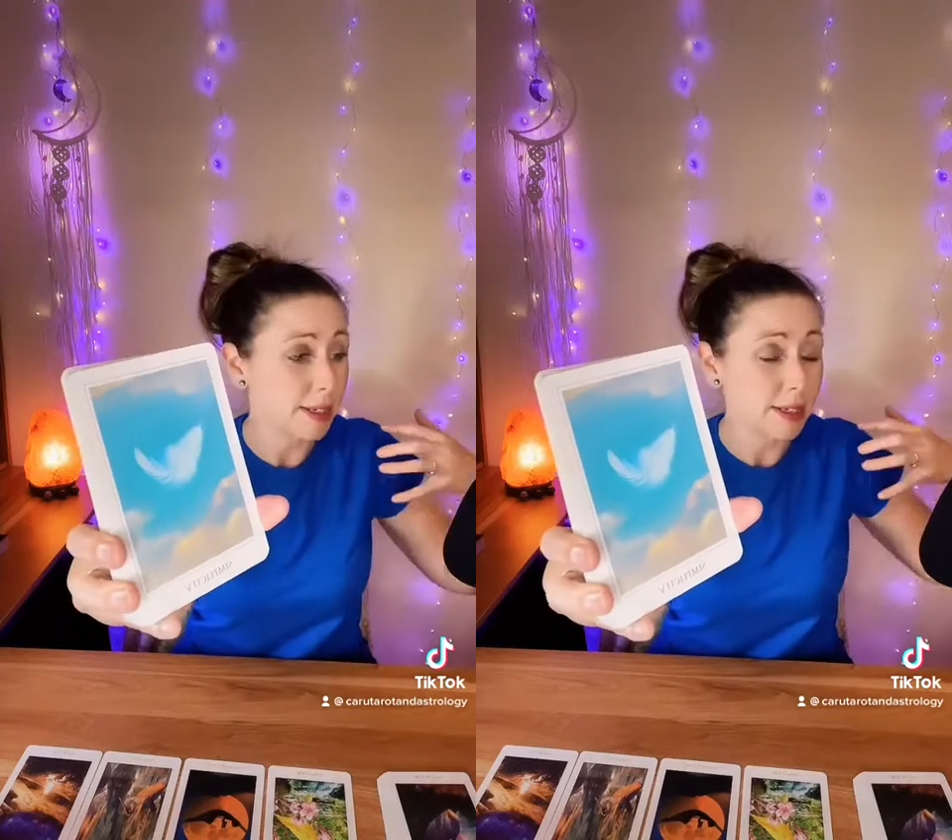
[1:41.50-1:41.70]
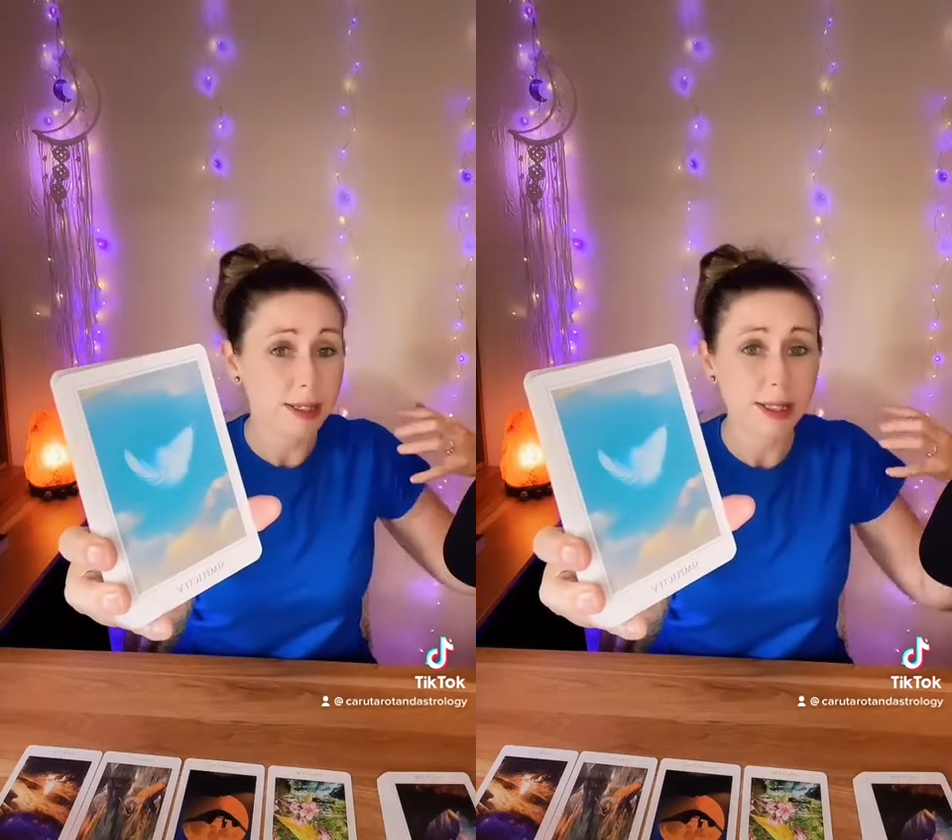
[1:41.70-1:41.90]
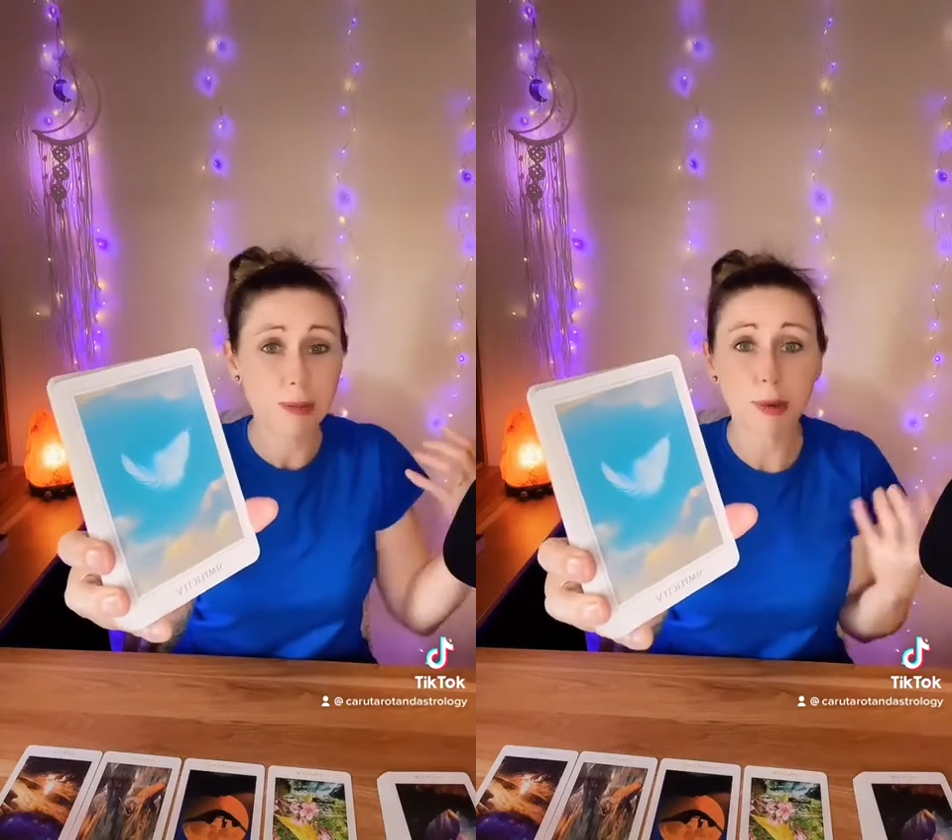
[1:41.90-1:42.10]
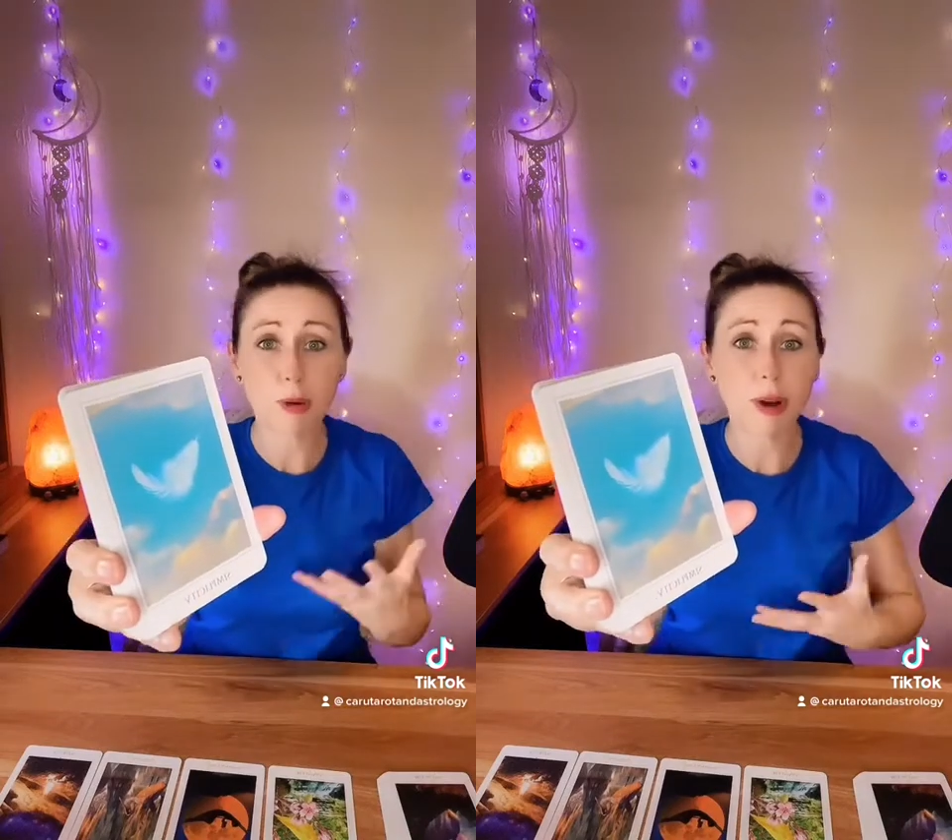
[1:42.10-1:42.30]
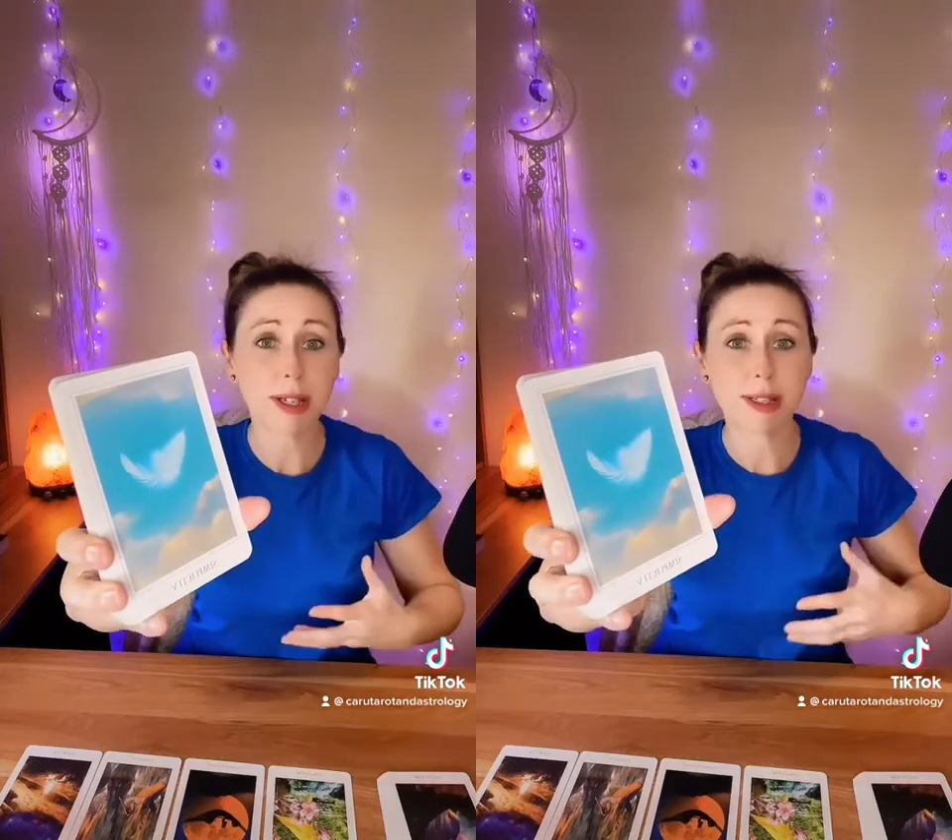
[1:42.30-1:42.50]

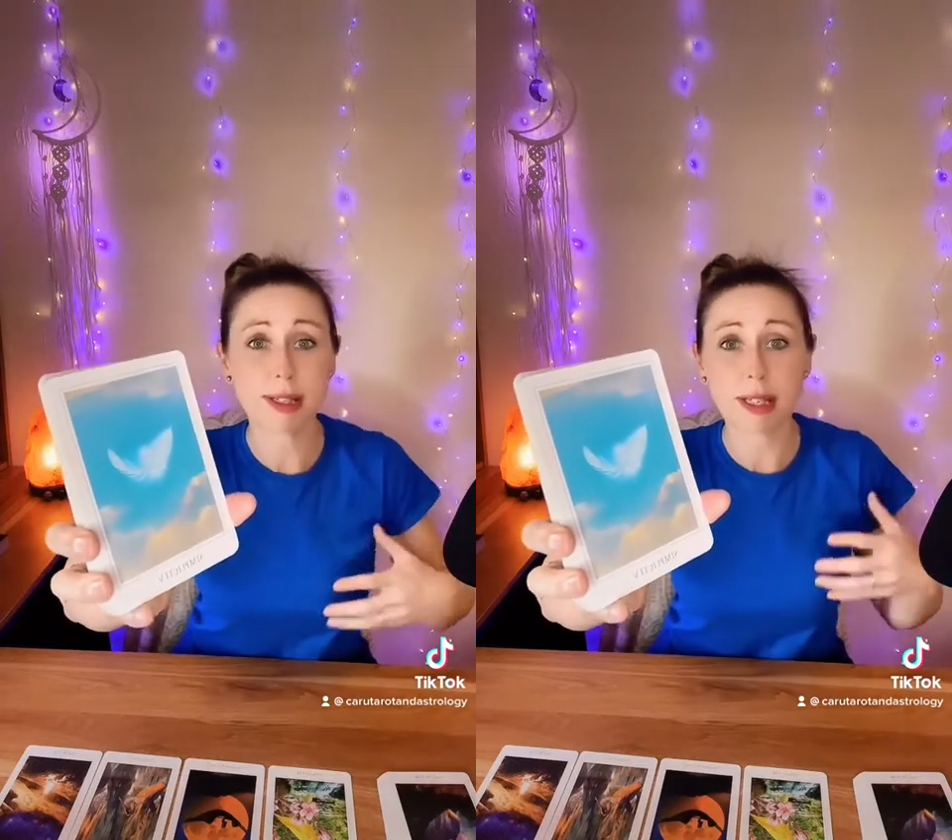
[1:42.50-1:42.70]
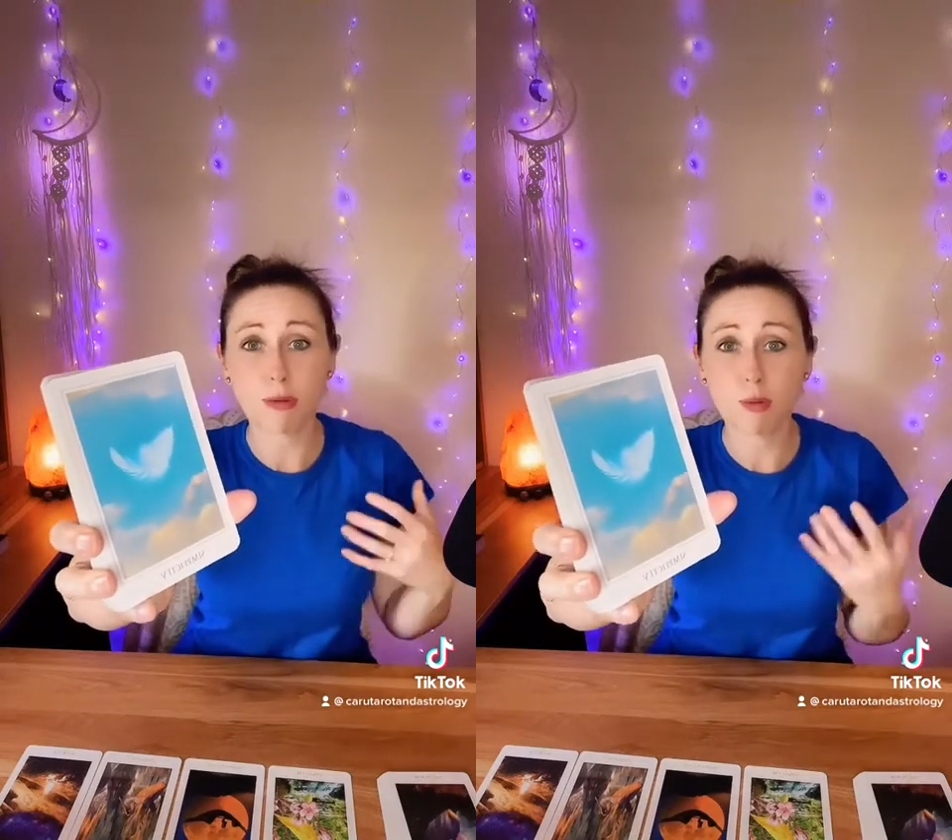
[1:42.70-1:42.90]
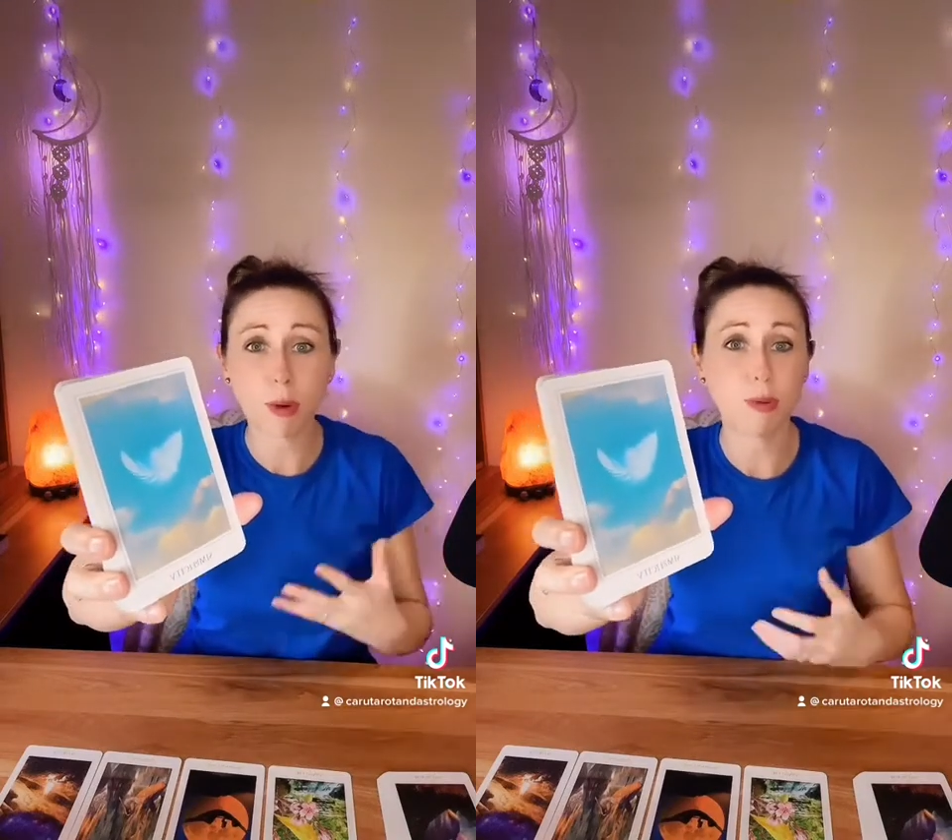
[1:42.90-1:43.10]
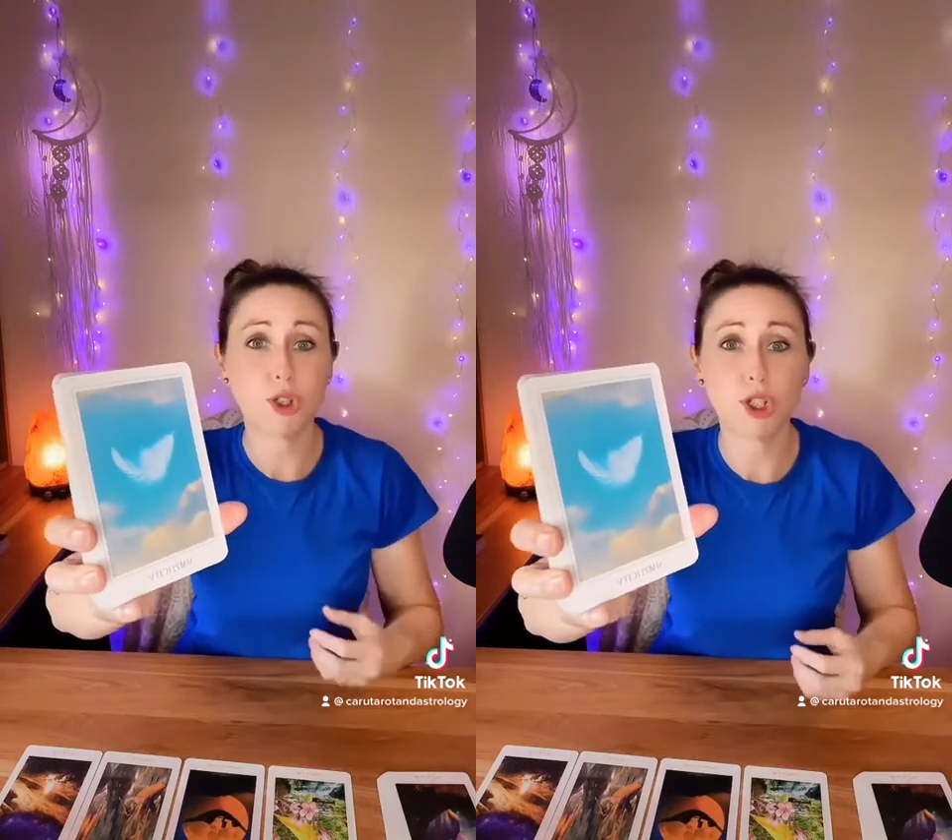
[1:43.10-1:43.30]
spirits around